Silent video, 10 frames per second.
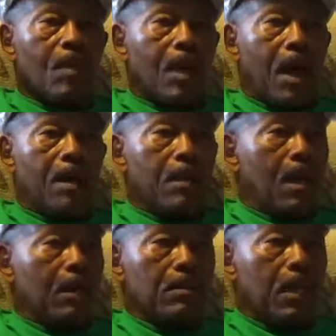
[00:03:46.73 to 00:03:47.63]
I,
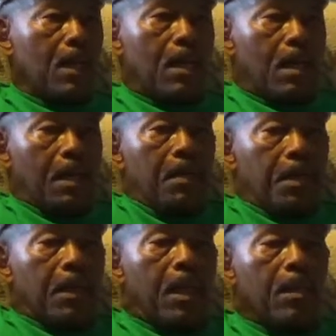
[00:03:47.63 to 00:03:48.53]
I, I, I
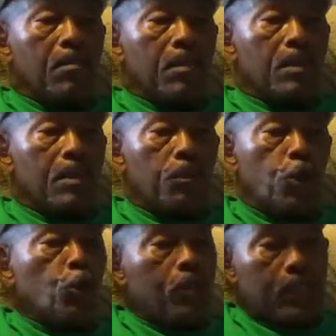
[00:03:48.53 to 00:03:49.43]
nicknamed the
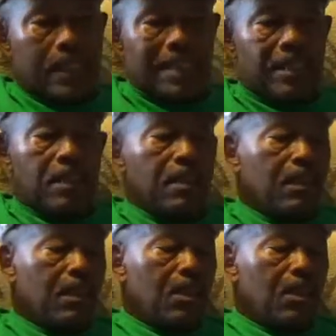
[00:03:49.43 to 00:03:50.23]
Yoga King